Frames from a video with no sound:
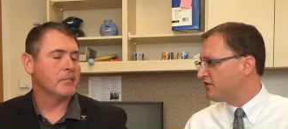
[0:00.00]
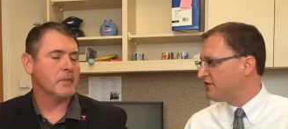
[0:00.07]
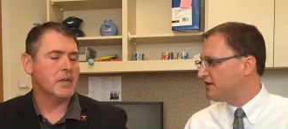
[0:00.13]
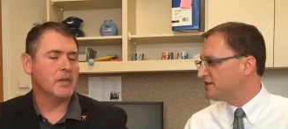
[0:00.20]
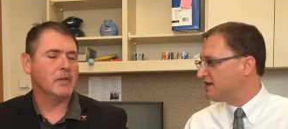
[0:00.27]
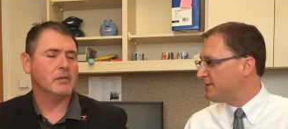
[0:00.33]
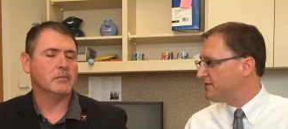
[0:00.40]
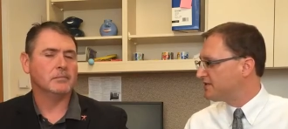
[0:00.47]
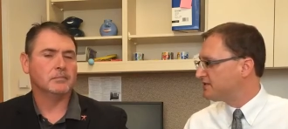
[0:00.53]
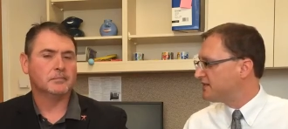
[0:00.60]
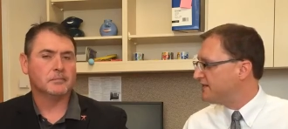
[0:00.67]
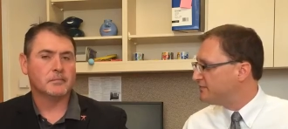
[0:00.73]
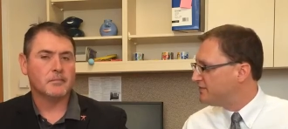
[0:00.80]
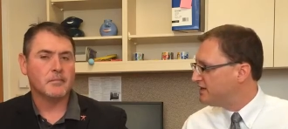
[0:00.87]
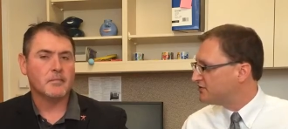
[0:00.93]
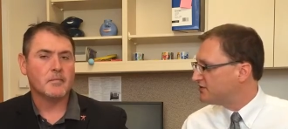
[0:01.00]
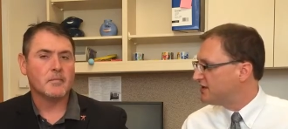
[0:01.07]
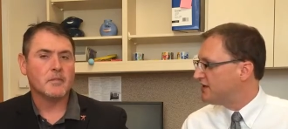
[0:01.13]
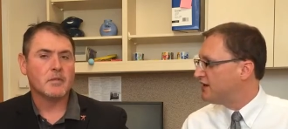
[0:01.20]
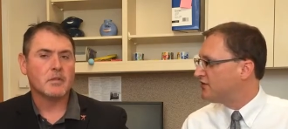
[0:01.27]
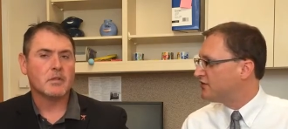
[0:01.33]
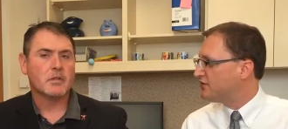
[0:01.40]
Speaker 1: Are there any topics that I've missed
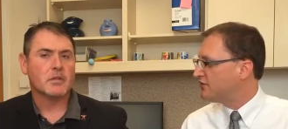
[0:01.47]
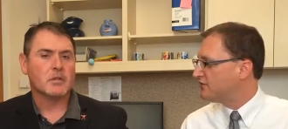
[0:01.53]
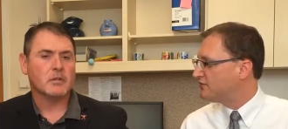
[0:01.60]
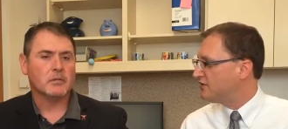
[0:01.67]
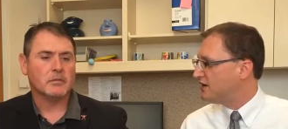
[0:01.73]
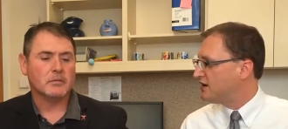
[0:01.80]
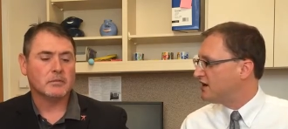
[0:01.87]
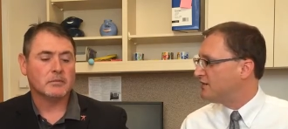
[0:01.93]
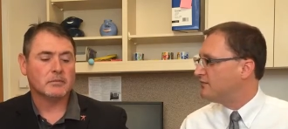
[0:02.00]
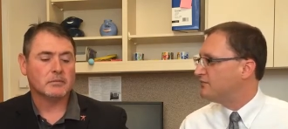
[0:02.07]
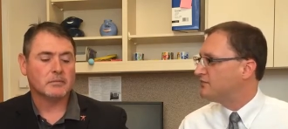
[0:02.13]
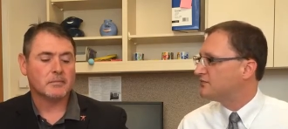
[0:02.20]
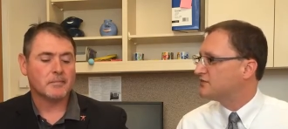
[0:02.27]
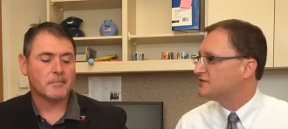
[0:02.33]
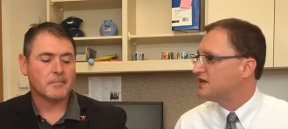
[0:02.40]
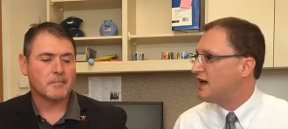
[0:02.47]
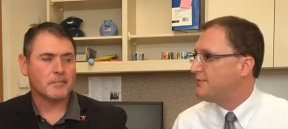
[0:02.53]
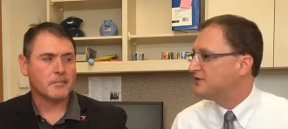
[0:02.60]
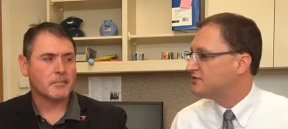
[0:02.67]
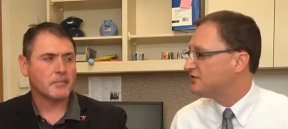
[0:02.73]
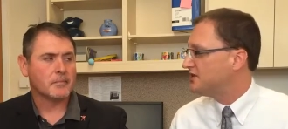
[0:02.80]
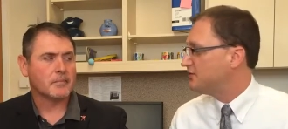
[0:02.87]
or any other
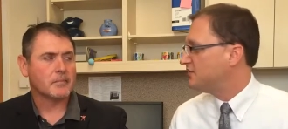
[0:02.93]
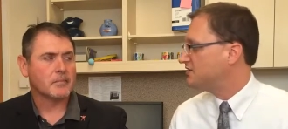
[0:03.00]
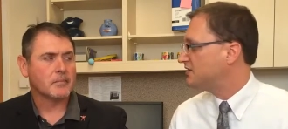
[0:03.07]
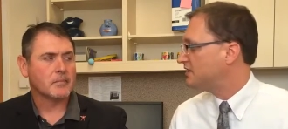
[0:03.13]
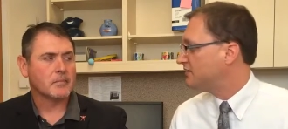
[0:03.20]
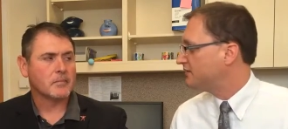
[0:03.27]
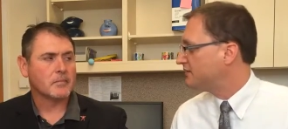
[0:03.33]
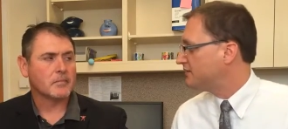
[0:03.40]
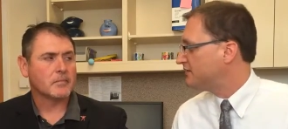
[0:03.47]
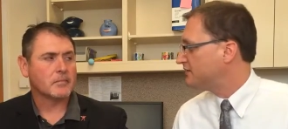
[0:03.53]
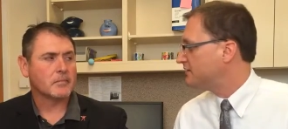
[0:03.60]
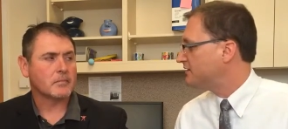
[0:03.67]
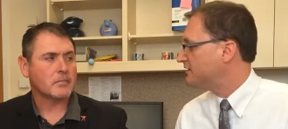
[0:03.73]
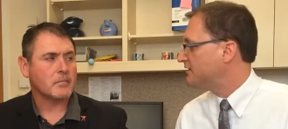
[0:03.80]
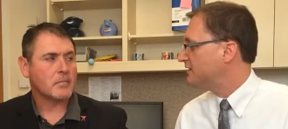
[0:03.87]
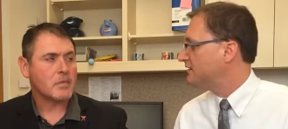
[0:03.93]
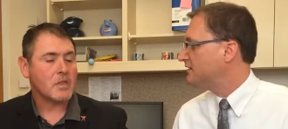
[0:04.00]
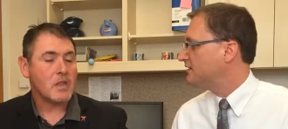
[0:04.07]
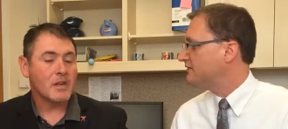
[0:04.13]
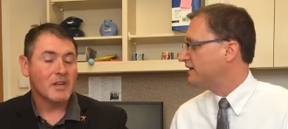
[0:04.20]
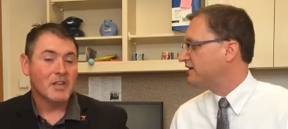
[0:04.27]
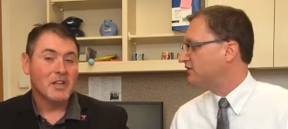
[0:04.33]
topics you think we should cover?
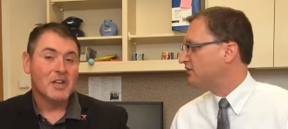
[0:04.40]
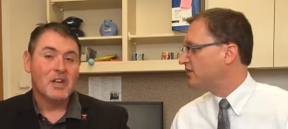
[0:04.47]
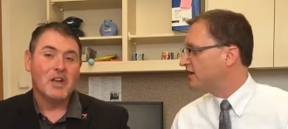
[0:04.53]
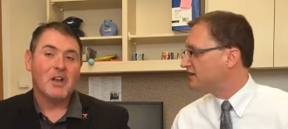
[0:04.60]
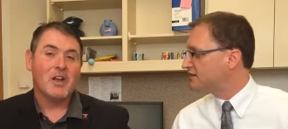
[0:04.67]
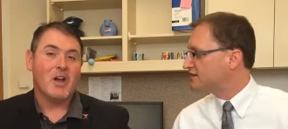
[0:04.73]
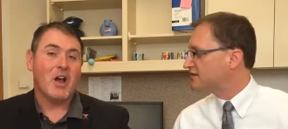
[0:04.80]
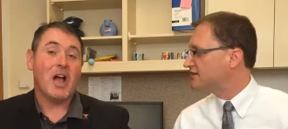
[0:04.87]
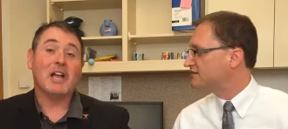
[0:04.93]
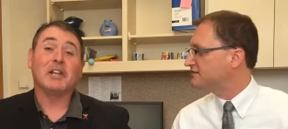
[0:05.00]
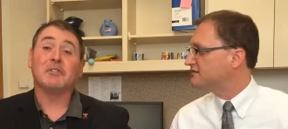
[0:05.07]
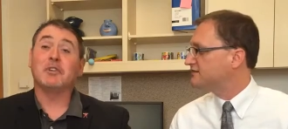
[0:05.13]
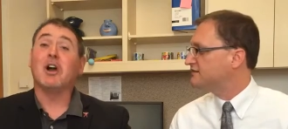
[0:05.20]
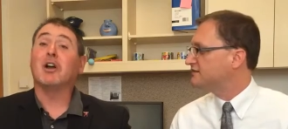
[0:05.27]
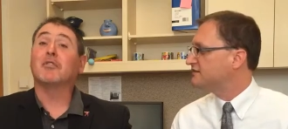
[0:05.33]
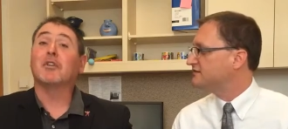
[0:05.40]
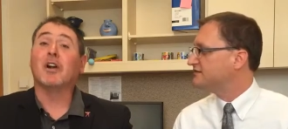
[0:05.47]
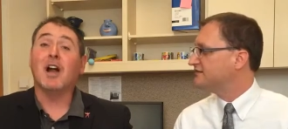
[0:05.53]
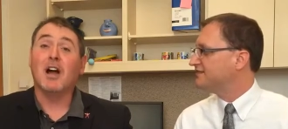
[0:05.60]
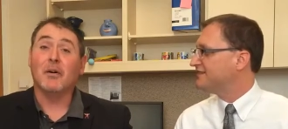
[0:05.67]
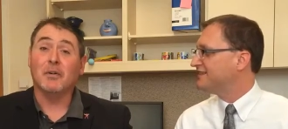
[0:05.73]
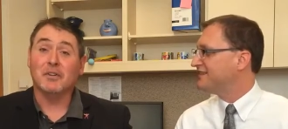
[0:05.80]
Final thoughts? I could talk
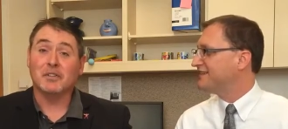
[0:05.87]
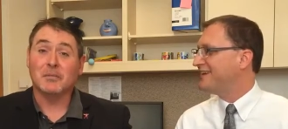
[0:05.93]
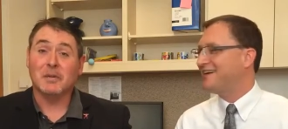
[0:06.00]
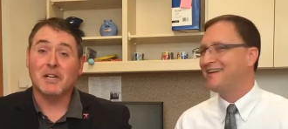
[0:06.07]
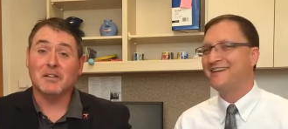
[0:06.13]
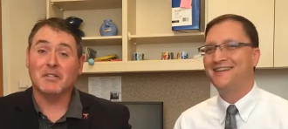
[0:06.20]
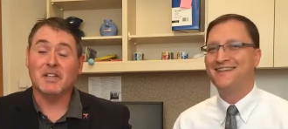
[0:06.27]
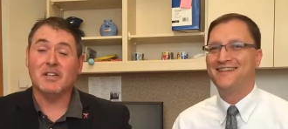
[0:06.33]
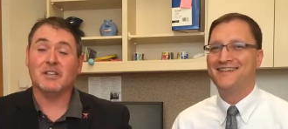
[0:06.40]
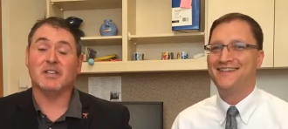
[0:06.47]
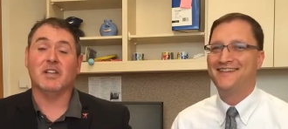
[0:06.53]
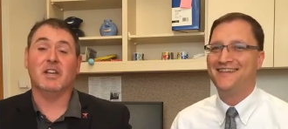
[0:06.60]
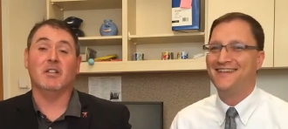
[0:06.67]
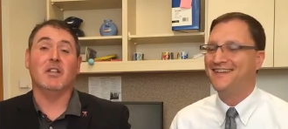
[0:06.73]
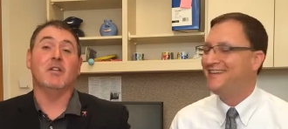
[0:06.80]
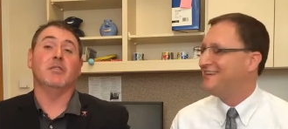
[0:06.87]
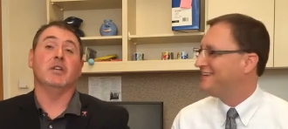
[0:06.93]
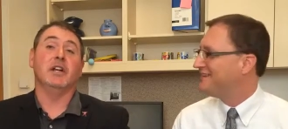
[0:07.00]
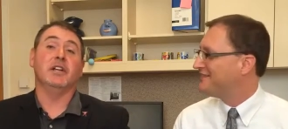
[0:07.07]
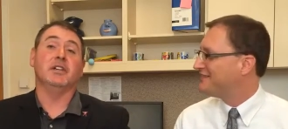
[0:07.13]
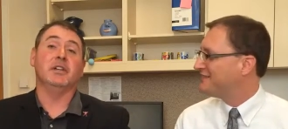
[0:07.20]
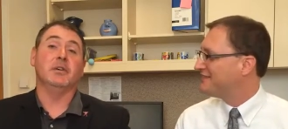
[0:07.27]
for hours
Speaker 2: about this. I love
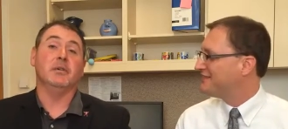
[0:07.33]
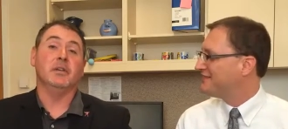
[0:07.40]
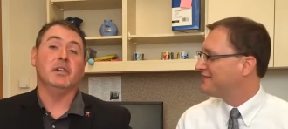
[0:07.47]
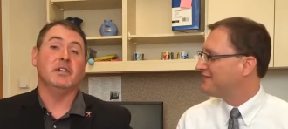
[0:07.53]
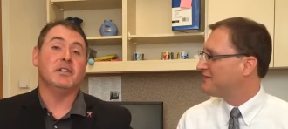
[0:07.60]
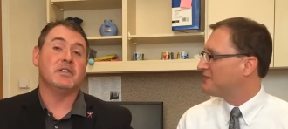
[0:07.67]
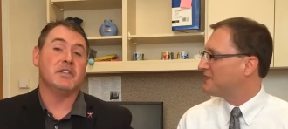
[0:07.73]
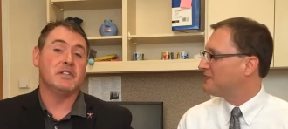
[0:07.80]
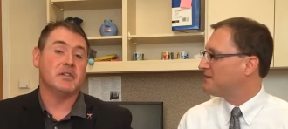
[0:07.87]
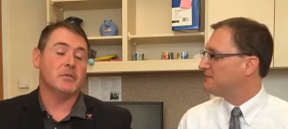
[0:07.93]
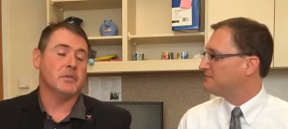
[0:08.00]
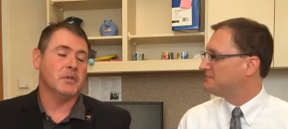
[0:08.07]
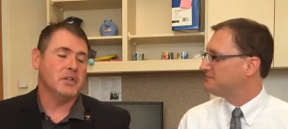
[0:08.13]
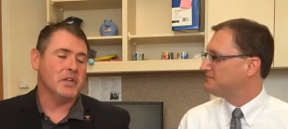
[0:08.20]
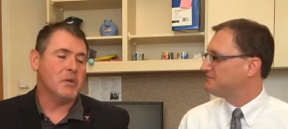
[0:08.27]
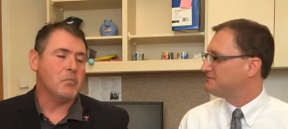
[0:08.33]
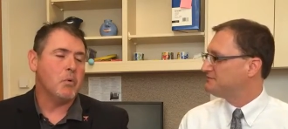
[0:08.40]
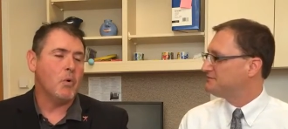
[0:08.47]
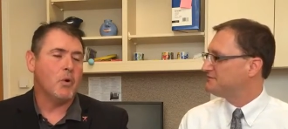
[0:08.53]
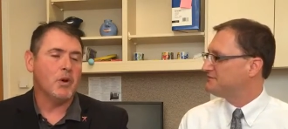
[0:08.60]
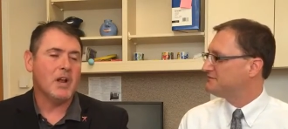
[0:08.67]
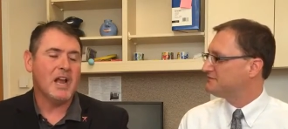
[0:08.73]
what I do, and this is a really
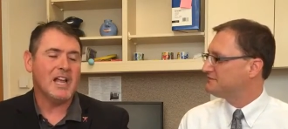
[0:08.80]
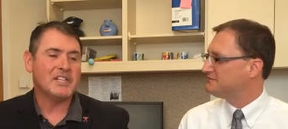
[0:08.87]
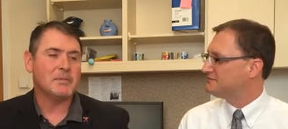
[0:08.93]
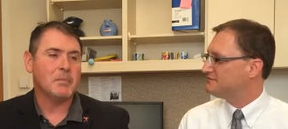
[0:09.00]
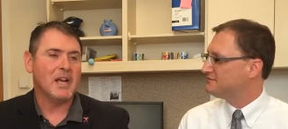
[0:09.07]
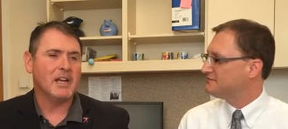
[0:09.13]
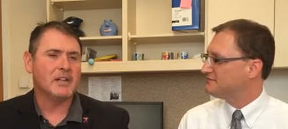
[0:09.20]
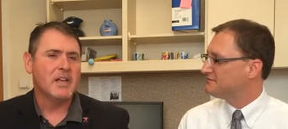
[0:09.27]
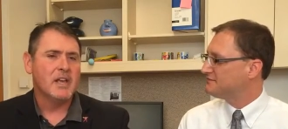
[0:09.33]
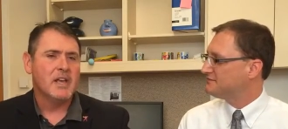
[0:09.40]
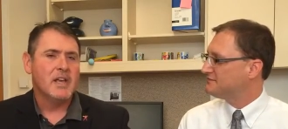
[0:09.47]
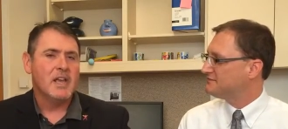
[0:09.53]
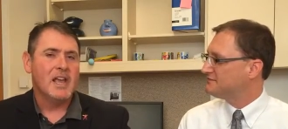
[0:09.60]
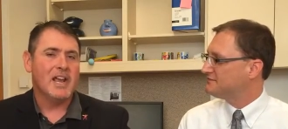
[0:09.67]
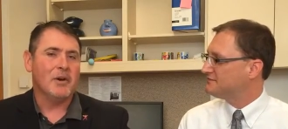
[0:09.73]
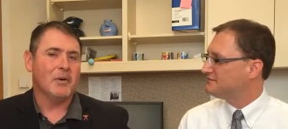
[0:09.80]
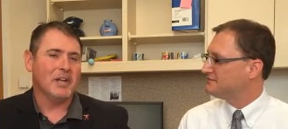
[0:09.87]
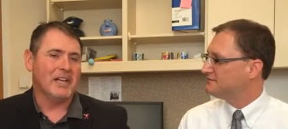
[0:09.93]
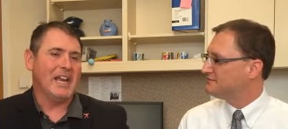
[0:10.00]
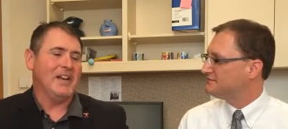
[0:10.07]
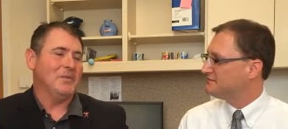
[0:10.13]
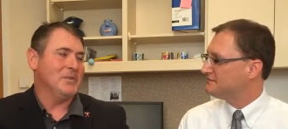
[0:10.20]
important aspect.
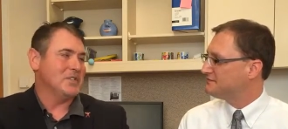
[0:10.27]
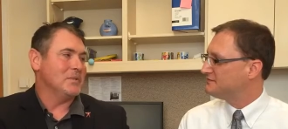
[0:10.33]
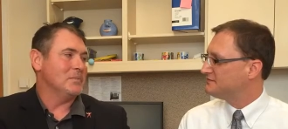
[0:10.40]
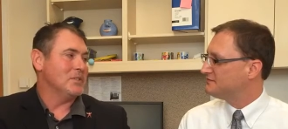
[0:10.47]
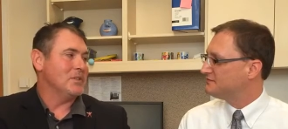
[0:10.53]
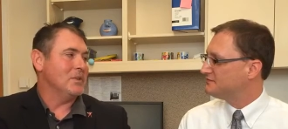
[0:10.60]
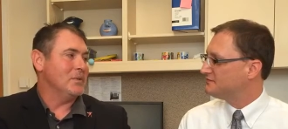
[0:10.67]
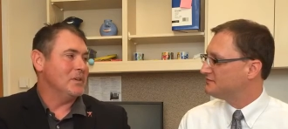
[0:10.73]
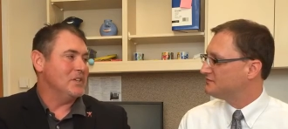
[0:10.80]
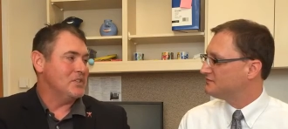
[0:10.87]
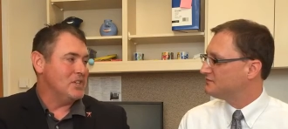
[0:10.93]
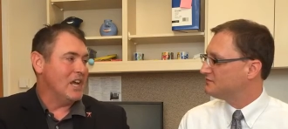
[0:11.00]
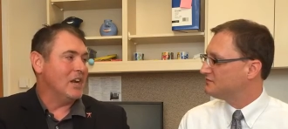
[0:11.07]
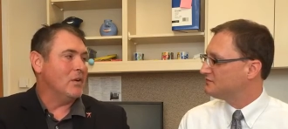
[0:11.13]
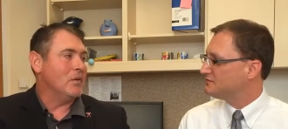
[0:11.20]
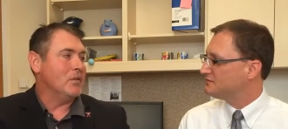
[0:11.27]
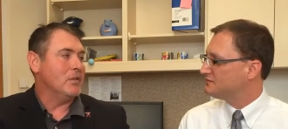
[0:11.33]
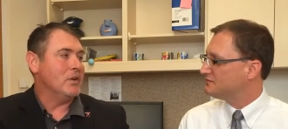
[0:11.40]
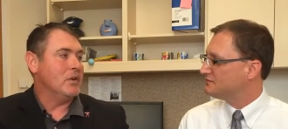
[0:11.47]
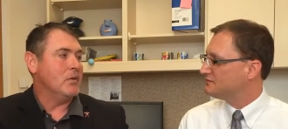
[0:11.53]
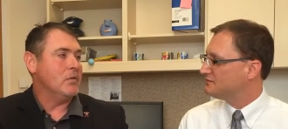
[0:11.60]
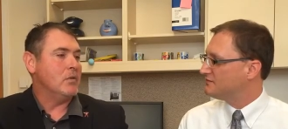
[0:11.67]
Aortic aneurysms, though, in
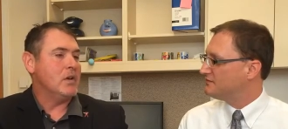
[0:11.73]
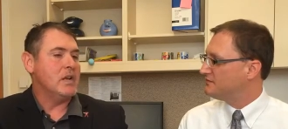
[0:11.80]
general, though,